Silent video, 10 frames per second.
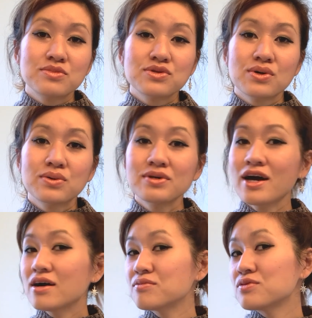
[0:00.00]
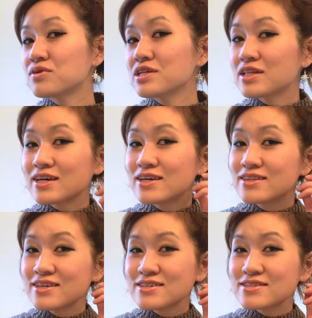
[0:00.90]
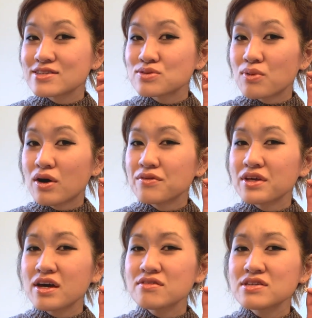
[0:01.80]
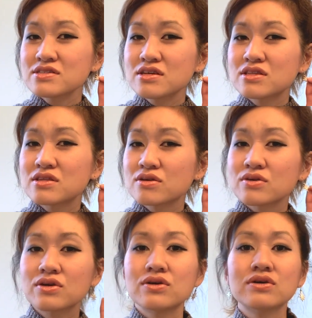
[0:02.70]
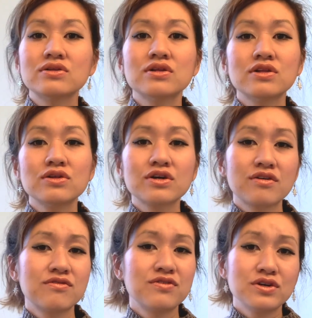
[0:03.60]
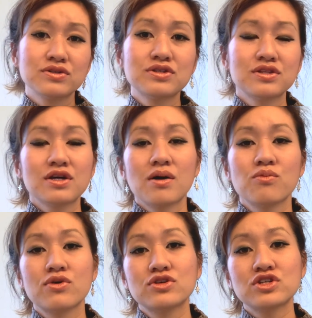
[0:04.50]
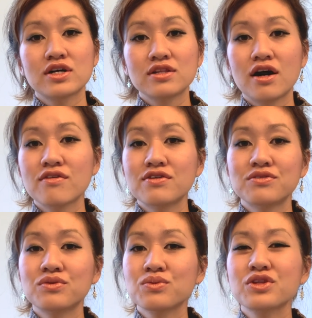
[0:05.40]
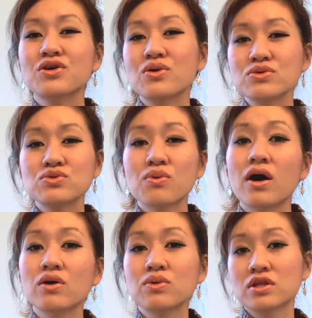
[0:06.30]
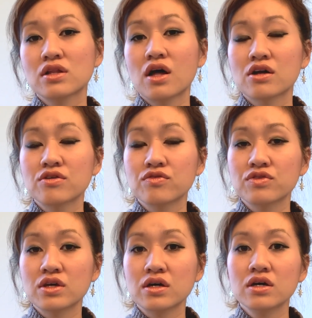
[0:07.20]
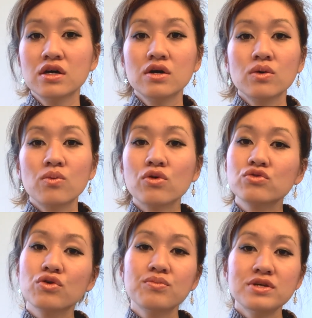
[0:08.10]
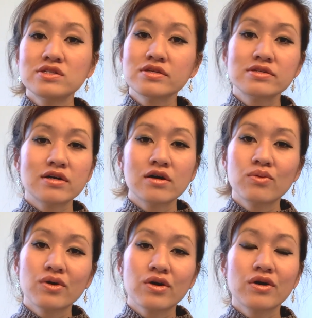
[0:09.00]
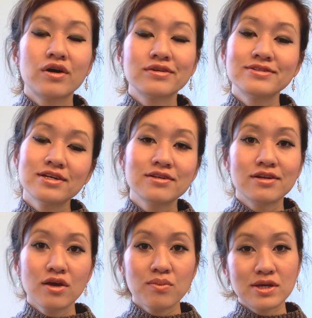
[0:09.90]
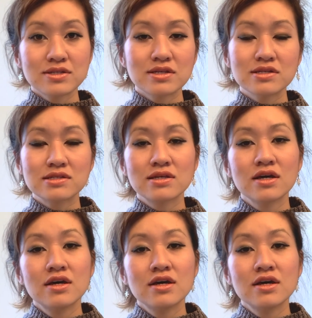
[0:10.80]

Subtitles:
So yeah, I've been really liking these as well. And they have this ethereal look and feel to them, which I love, and really goes well with a lot of the wardrobe pieces that I wear on a day-to-day basis.